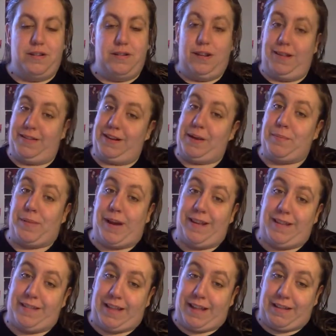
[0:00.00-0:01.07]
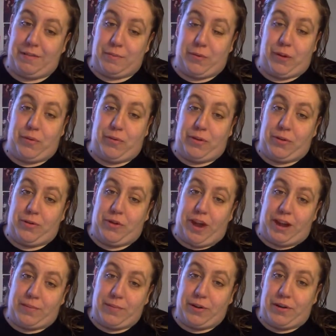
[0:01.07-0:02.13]
Not that I minded that so much with Hugh
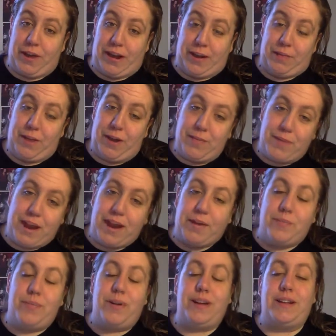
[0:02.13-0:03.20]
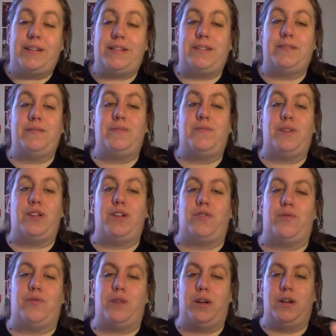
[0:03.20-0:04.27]
Jackman or Eddie Redmayne, but when
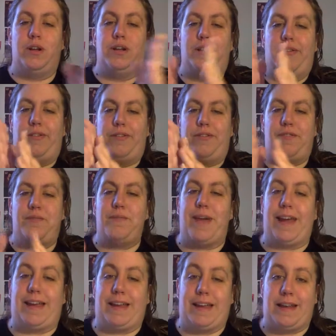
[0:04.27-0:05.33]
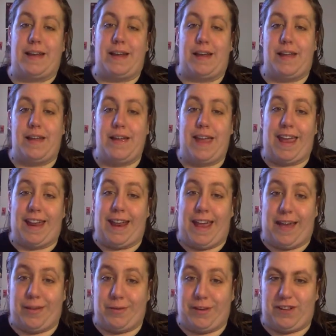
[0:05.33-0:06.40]
you're smacking Anne
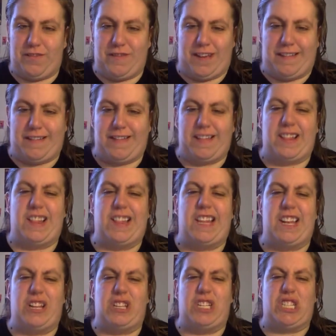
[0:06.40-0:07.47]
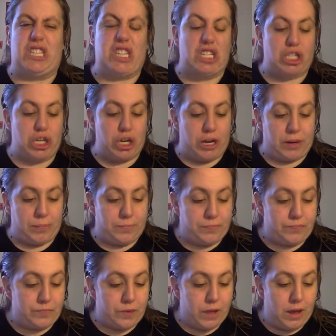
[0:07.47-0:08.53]
Hathaway's face, it's a little disconcerting.
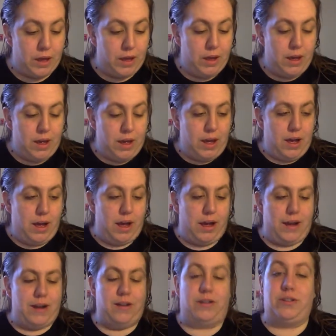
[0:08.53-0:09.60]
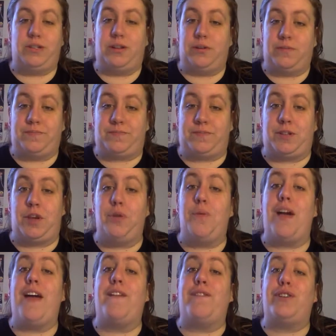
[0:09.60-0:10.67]
And also,
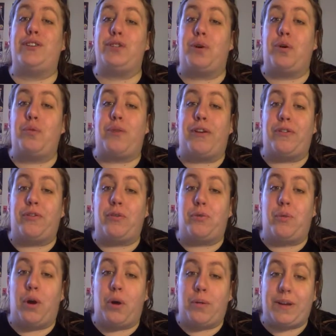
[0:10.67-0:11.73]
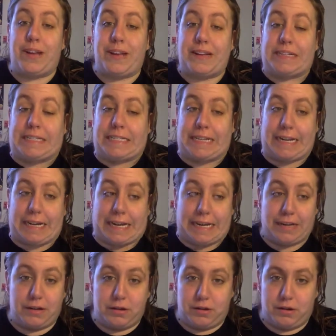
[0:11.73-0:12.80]
whoever told Russell Crowe he could sing?